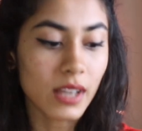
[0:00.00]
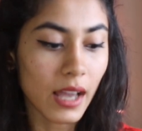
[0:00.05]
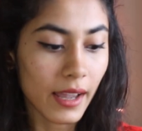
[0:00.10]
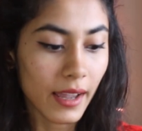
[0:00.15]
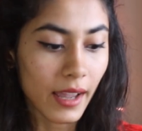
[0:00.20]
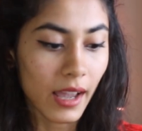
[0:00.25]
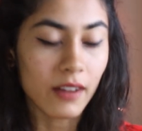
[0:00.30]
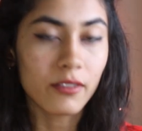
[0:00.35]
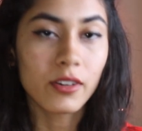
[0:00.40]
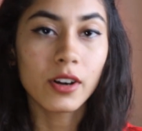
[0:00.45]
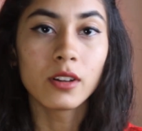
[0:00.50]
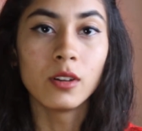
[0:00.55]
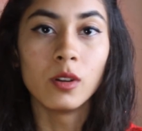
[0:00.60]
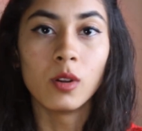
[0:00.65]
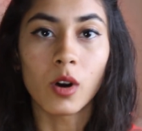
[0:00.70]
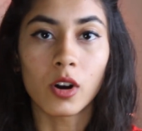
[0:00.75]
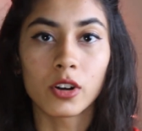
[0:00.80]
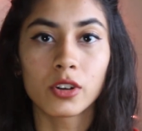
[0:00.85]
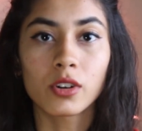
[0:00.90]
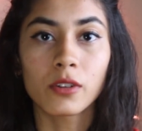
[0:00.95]
I have a
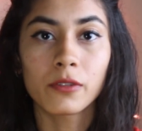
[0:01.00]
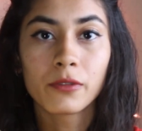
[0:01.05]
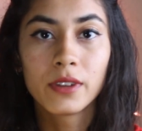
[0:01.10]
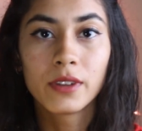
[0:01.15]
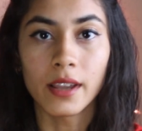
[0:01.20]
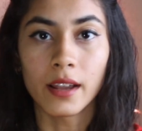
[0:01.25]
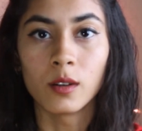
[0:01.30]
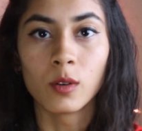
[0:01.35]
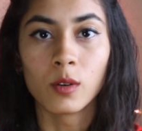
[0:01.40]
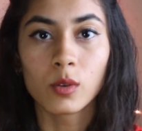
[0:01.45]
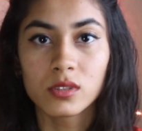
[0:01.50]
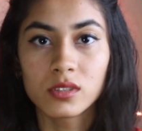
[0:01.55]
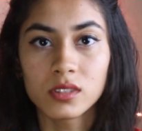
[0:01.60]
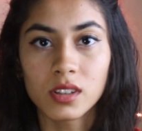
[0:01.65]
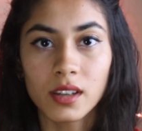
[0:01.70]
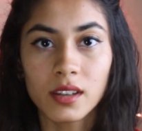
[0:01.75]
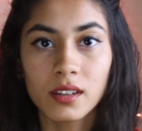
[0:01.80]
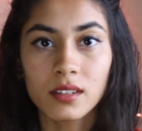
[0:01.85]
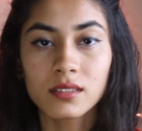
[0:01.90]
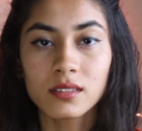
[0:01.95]
lot of yellow
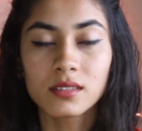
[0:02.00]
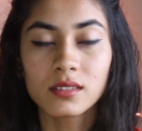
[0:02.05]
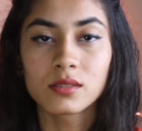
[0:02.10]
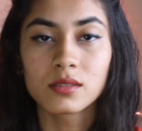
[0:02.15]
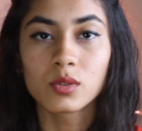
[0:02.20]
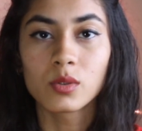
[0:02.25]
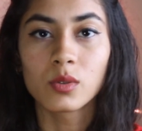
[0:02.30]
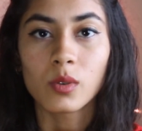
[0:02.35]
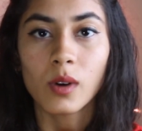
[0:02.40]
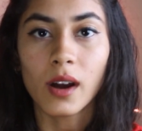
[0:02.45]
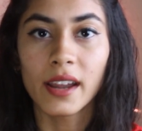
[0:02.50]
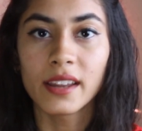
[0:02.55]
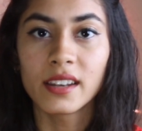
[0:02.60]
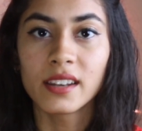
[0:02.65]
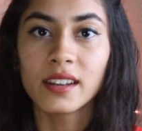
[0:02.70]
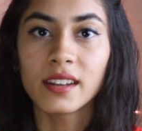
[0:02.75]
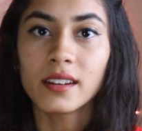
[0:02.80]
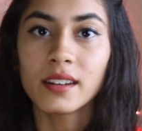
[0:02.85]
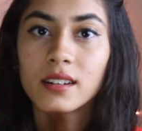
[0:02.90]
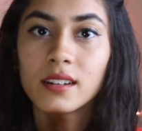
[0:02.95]
things, so I
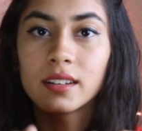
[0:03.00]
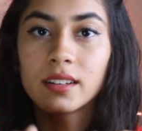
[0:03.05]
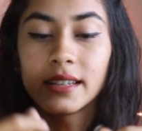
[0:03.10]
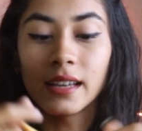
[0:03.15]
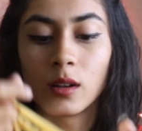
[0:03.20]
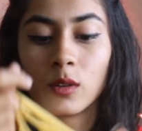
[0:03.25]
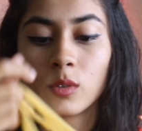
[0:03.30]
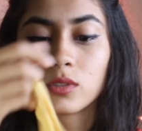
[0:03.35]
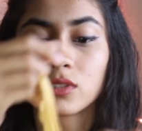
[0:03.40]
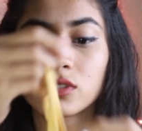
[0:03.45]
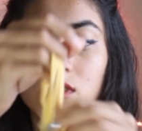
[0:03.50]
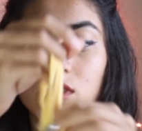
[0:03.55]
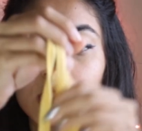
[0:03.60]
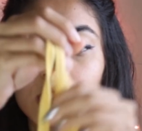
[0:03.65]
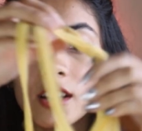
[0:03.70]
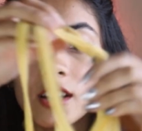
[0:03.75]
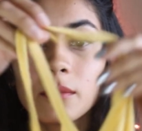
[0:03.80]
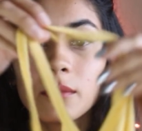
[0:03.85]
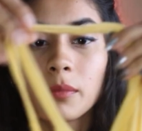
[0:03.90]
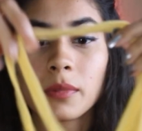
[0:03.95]
need a yellow
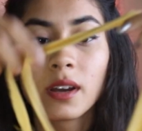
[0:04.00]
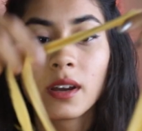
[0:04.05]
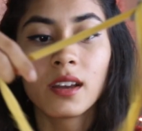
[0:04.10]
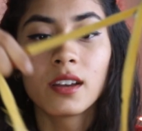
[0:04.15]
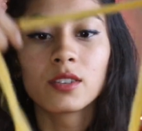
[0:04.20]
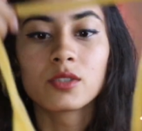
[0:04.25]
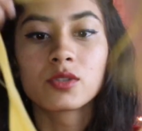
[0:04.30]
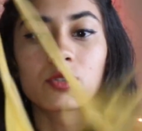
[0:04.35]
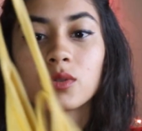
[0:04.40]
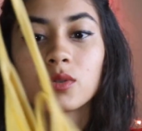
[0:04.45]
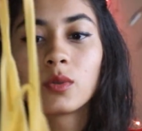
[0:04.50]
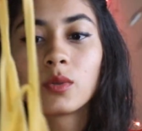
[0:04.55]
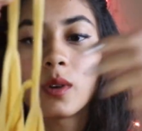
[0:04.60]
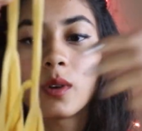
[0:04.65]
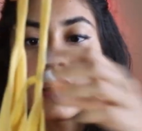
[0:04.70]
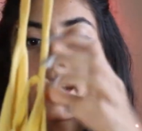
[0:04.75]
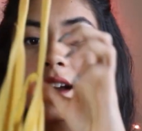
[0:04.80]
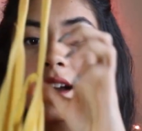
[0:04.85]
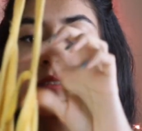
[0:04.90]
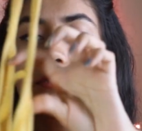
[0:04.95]
slip. So
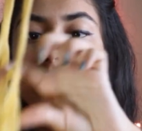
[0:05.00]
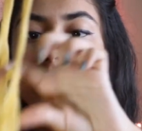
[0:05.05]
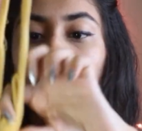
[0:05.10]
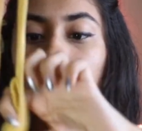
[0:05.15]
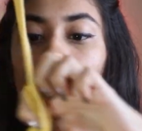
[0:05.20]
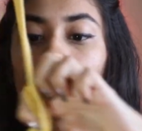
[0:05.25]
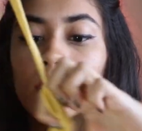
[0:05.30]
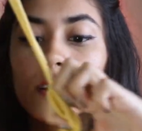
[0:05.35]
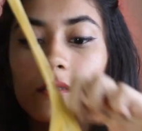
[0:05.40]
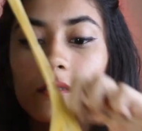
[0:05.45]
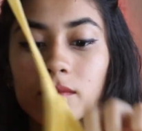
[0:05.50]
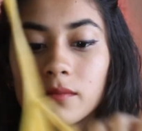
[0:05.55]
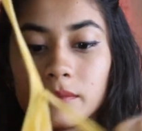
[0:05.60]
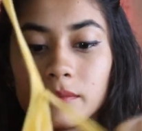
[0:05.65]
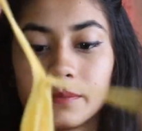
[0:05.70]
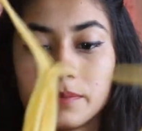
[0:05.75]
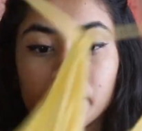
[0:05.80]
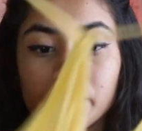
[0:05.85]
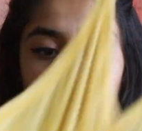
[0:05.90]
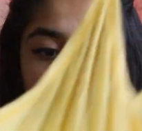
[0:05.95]
I have this one.
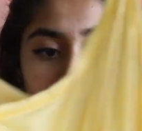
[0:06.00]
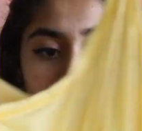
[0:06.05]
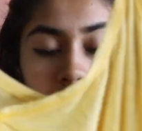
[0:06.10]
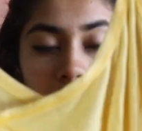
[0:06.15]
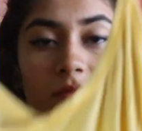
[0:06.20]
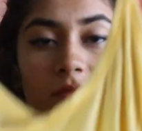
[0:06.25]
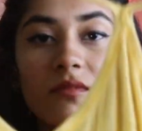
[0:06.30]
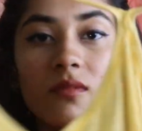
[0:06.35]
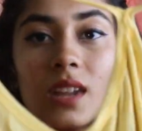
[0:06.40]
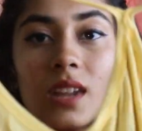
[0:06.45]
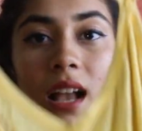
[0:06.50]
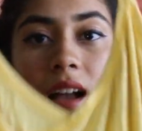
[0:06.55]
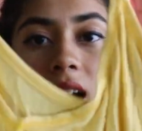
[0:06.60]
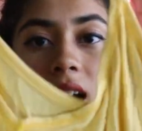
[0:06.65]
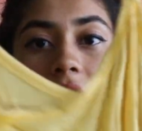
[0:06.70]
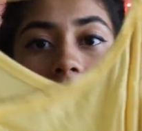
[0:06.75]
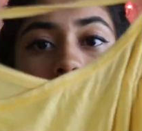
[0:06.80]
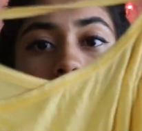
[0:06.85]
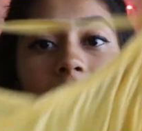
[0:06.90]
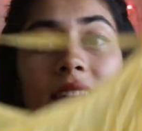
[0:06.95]

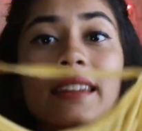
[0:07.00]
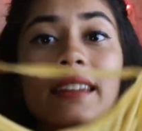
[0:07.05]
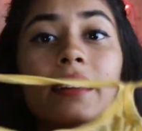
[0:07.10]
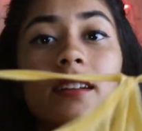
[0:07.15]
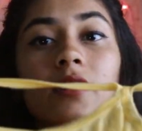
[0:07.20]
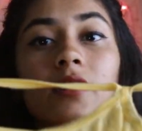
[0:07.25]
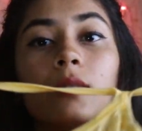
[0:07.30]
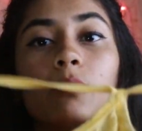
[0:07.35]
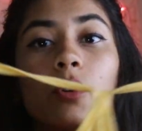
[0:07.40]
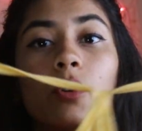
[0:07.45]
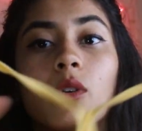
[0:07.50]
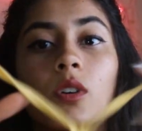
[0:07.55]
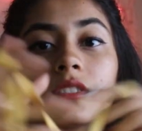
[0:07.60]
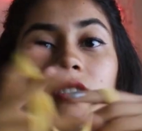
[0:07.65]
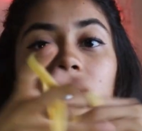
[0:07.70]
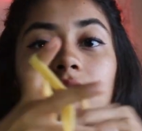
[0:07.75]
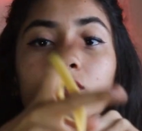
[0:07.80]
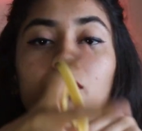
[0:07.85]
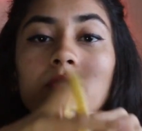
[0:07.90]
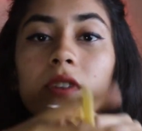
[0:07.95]
I need it
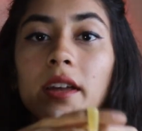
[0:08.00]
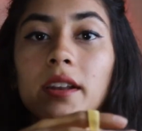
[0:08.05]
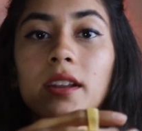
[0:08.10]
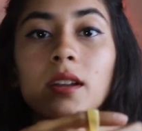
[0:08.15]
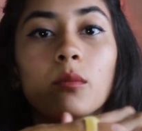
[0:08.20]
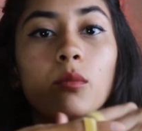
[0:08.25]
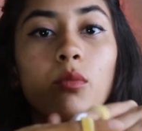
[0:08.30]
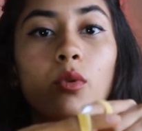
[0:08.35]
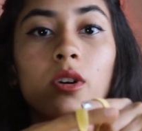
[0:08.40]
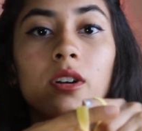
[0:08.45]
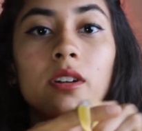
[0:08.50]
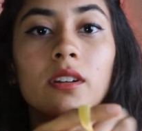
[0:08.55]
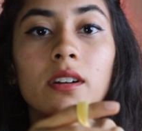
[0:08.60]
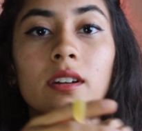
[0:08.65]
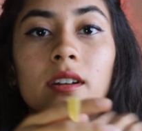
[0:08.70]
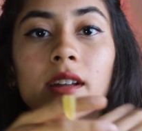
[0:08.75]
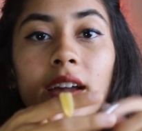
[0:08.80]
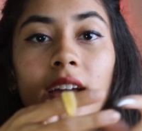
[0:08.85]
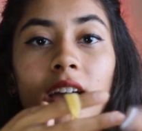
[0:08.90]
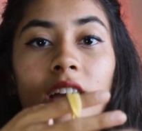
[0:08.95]
because it's very
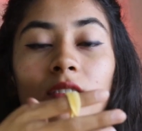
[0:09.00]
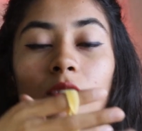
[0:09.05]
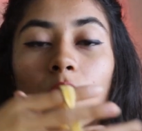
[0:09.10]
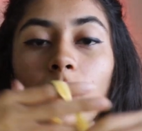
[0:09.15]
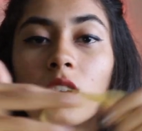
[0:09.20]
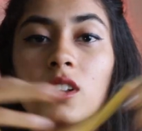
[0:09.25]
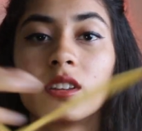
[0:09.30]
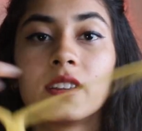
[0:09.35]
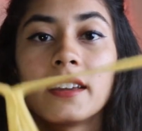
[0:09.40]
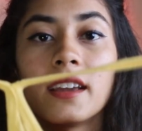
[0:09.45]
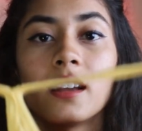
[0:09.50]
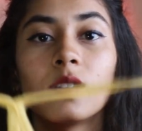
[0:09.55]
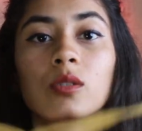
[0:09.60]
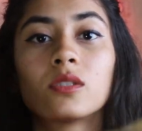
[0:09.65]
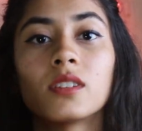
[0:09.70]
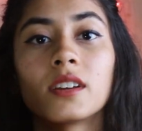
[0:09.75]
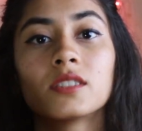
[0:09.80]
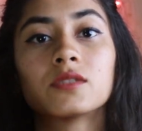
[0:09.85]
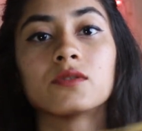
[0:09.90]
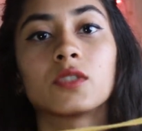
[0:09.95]
important. I have all the
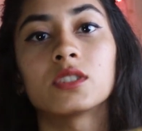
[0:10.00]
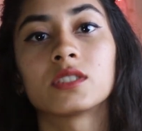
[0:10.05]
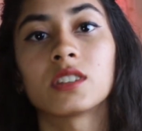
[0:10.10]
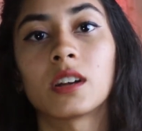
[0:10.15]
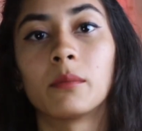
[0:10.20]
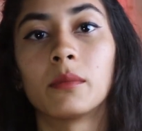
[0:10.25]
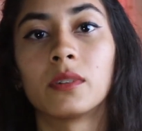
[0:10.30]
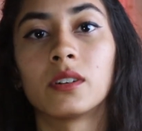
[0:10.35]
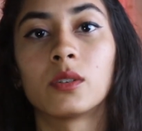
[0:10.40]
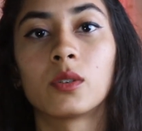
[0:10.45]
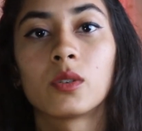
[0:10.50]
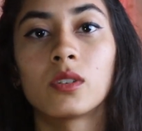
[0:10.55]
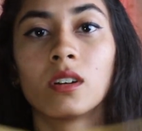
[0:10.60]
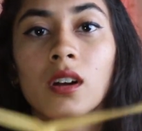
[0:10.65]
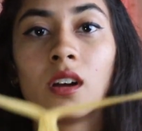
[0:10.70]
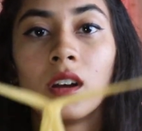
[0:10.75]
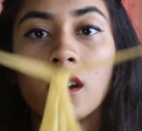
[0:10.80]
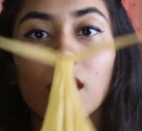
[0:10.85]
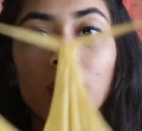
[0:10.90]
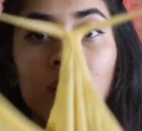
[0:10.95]
yellow things for summer,
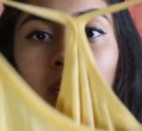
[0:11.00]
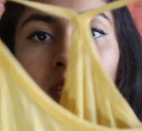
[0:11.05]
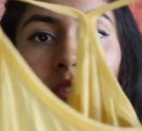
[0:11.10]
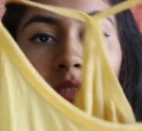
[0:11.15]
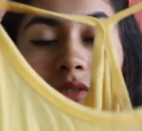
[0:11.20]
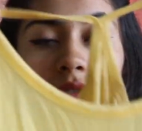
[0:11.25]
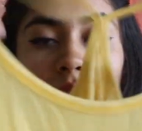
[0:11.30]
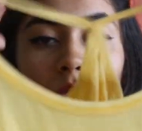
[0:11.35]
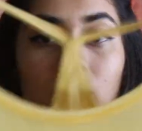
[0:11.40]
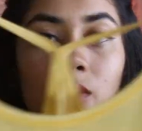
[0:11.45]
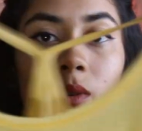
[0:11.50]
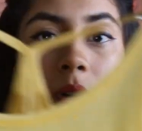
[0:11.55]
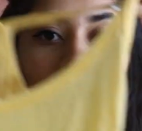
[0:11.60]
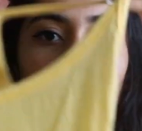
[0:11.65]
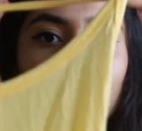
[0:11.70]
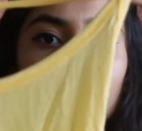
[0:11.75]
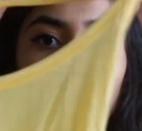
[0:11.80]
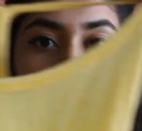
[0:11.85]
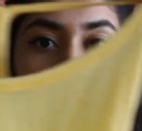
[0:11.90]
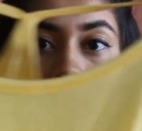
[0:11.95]
so
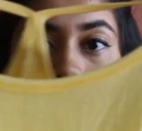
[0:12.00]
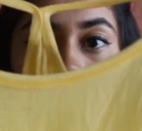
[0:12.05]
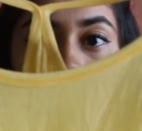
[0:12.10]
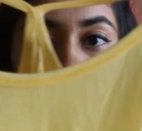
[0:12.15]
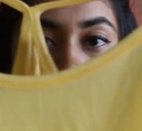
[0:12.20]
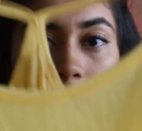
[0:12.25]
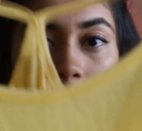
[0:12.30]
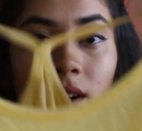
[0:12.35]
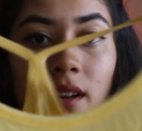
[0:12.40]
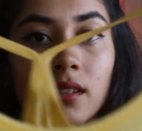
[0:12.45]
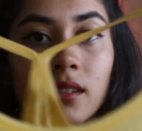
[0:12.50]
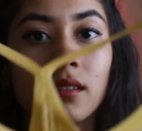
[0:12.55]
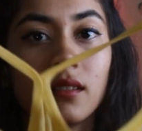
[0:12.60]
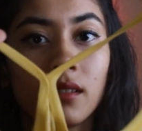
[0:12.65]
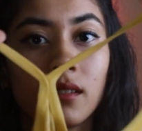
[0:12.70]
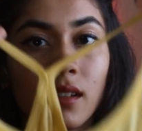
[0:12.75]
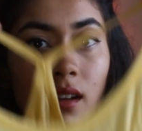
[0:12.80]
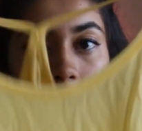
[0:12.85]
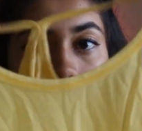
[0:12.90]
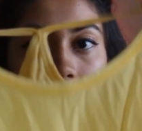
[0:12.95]
I wear this one
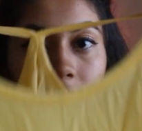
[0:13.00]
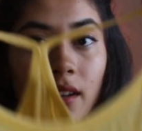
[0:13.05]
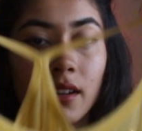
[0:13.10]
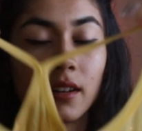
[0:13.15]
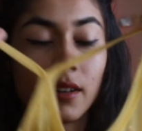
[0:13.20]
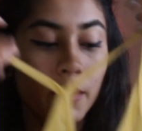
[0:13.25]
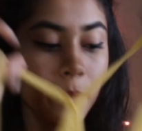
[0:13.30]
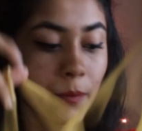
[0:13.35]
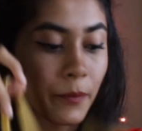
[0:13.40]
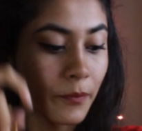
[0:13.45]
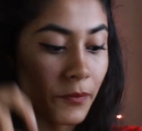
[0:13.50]
under